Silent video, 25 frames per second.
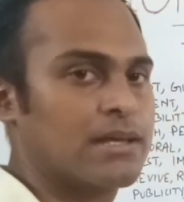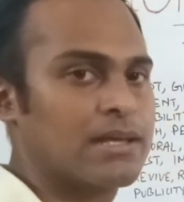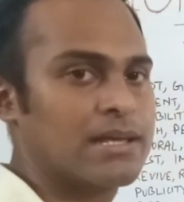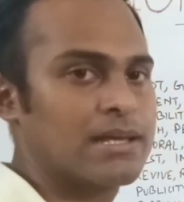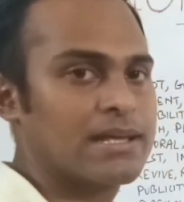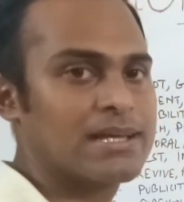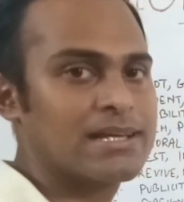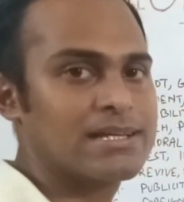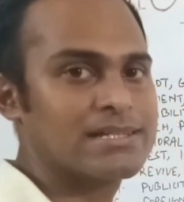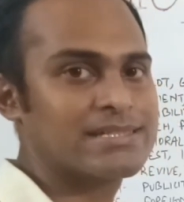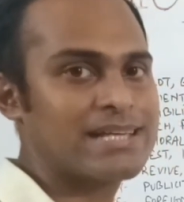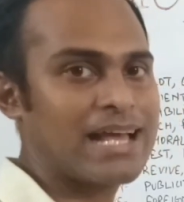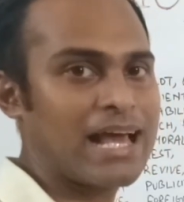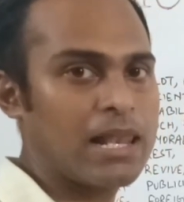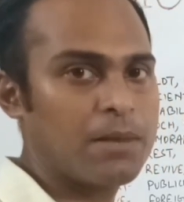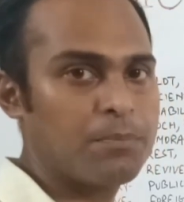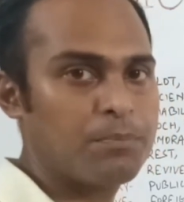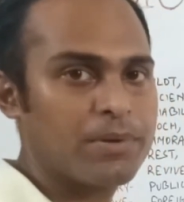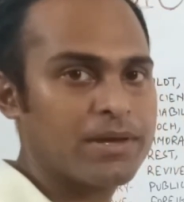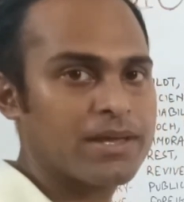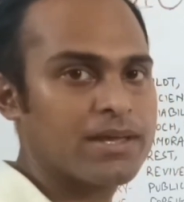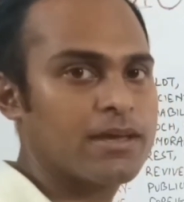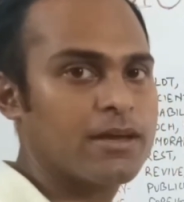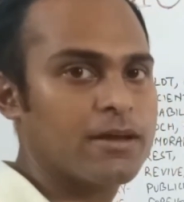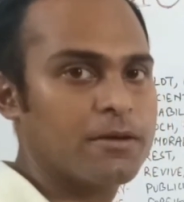He is
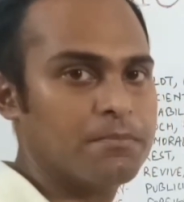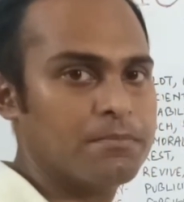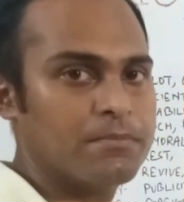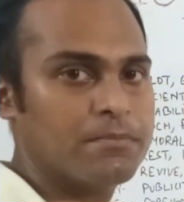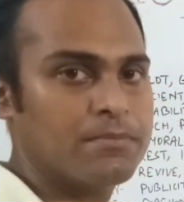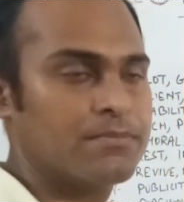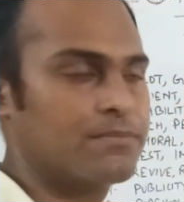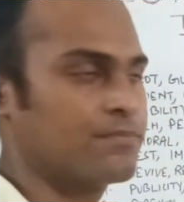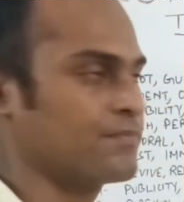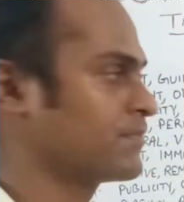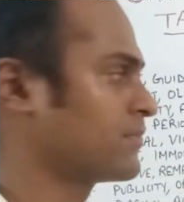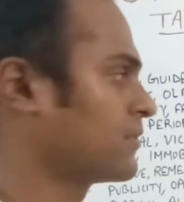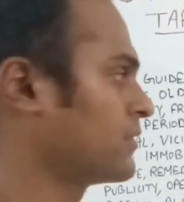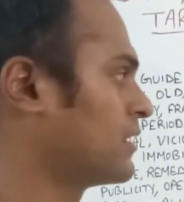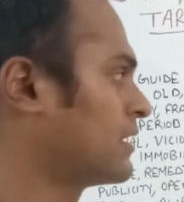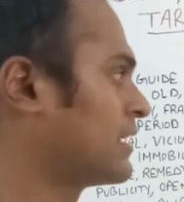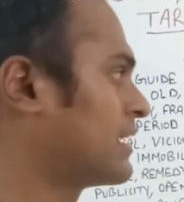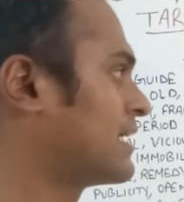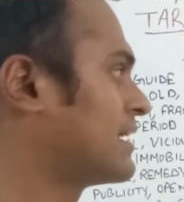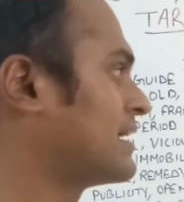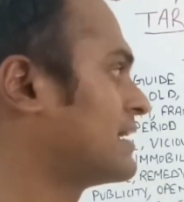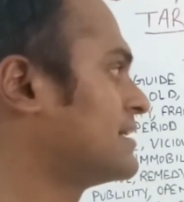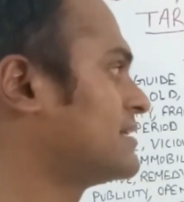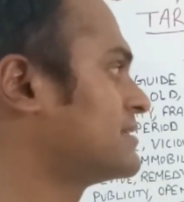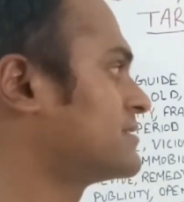helping him,
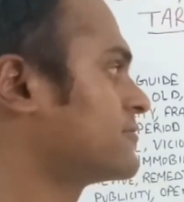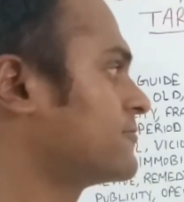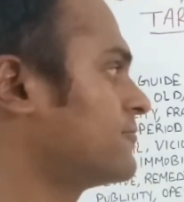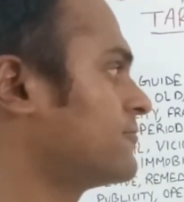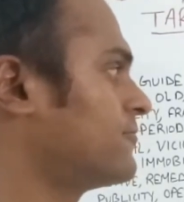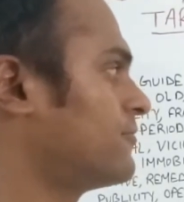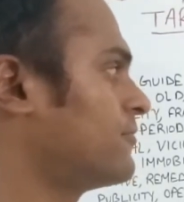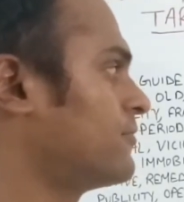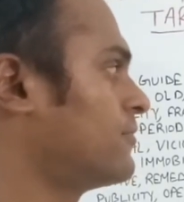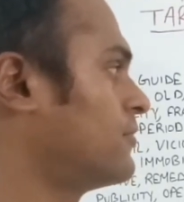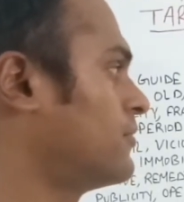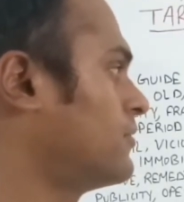he is